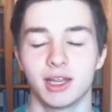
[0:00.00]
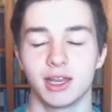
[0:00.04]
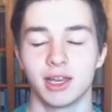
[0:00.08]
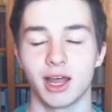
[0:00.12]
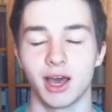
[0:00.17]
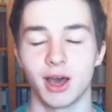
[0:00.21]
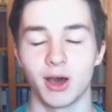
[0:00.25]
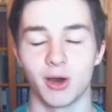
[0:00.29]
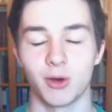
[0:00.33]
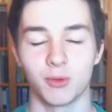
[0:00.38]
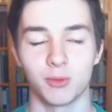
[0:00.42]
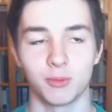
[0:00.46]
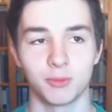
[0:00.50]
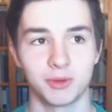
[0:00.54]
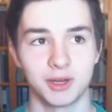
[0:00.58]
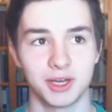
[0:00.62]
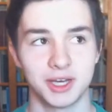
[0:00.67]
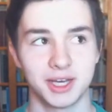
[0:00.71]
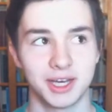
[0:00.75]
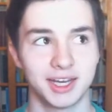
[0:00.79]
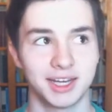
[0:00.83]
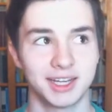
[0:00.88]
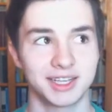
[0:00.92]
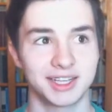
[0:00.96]
Now,
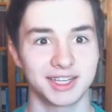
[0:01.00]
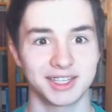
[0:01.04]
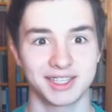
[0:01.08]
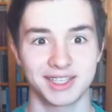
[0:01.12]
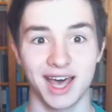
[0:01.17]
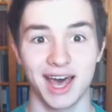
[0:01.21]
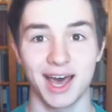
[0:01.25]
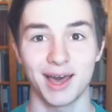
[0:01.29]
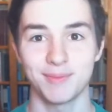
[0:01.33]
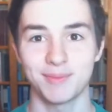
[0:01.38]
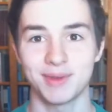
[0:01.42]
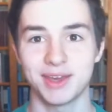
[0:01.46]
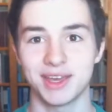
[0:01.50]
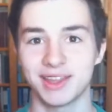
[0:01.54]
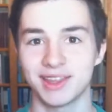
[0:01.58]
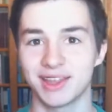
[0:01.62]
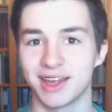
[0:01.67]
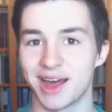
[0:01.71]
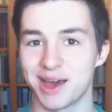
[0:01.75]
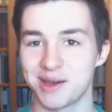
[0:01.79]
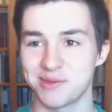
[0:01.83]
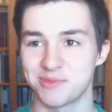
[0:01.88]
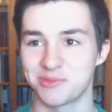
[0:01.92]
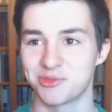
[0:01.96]
does that mean
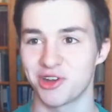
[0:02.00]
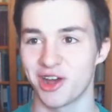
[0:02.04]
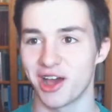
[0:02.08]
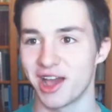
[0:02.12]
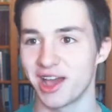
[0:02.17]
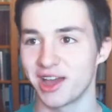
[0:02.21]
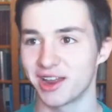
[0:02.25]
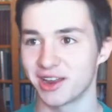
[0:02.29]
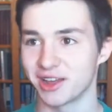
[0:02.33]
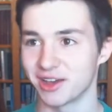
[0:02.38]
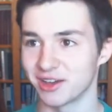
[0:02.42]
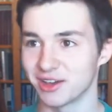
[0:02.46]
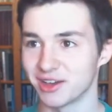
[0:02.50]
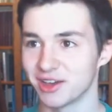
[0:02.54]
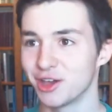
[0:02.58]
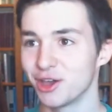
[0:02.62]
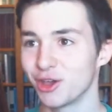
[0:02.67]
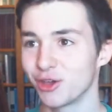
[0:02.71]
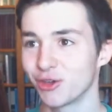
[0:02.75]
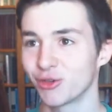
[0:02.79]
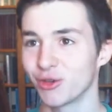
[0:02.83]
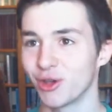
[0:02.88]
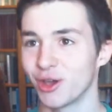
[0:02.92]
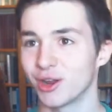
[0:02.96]
that I'm trying to
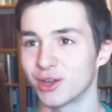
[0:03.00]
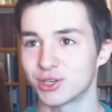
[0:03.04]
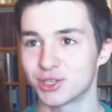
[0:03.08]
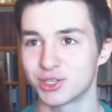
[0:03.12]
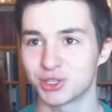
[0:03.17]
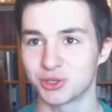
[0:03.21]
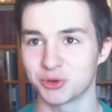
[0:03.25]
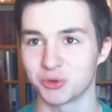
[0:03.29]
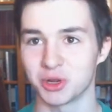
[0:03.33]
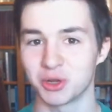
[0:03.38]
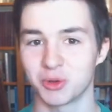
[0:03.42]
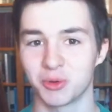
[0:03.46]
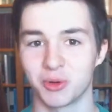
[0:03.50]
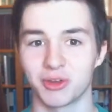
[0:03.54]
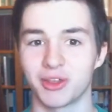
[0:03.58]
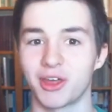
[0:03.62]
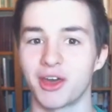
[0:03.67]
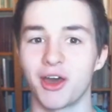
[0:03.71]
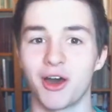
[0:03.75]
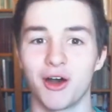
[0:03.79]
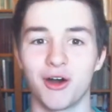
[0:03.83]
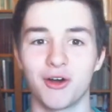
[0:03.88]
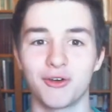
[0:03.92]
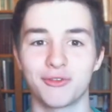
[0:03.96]
create a story where
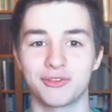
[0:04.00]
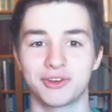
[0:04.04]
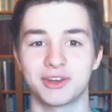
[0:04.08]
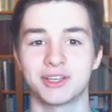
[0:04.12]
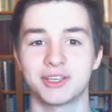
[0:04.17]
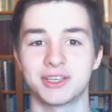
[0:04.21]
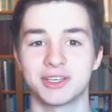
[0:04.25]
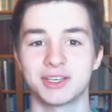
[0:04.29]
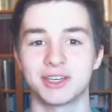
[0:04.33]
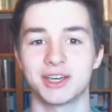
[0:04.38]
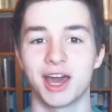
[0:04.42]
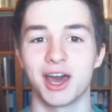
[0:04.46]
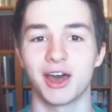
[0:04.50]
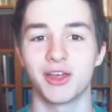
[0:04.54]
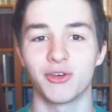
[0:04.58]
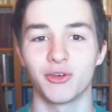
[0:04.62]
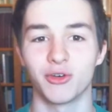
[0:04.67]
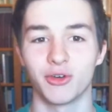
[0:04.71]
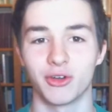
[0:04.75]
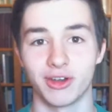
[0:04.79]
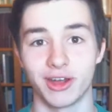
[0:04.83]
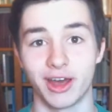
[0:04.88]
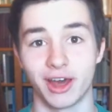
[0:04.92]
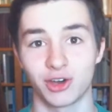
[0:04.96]
they all fit
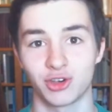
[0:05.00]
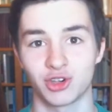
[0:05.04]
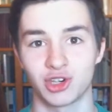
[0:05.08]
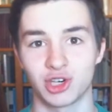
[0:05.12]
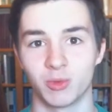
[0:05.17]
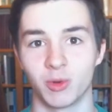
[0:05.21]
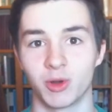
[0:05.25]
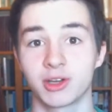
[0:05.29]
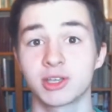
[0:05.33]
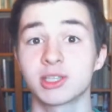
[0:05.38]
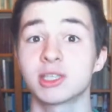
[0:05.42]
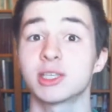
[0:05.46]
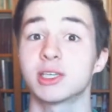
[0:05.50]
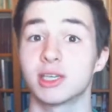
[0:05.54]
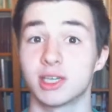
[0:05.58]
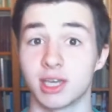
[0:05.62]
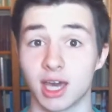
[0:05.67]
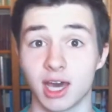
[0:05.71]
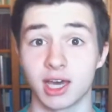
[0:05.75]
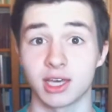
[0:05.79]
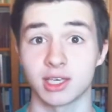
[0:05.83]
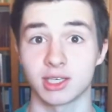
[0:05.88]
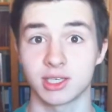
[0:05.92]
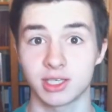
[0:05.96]
together and it actually works?
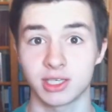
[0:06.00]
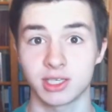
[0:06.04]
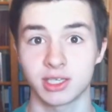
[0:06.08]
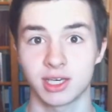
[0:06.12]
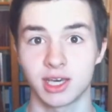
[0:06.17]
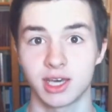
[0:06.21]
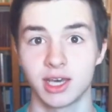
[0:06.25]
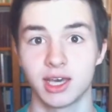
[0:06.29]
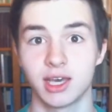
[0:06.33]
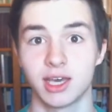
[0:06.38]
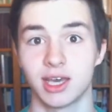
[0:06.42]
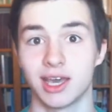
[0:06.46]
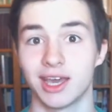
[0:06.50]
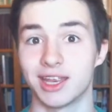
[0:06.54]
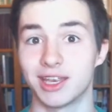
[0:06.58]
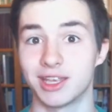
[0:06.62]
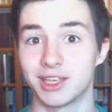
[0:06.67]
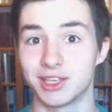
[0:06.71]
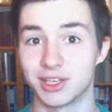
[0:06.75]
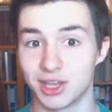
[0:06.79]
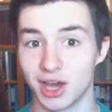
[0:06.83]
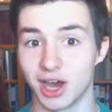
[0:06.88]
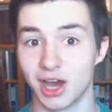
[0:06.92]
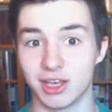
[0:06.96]
Yes,
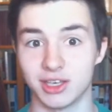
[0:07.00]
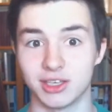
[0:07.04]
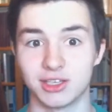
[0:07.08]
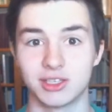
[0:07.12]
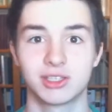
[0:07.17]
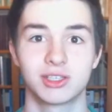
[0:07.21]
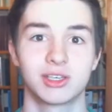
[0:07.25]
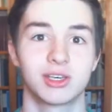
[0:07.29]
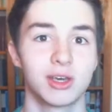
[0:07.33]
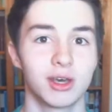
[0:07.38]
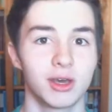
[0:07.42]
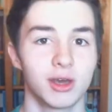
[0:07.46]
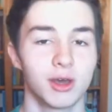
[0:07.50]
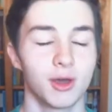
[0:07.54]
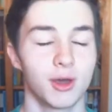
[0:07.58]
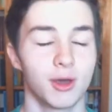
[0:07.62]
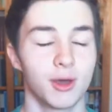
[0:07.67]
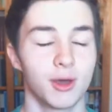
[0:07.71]
it does.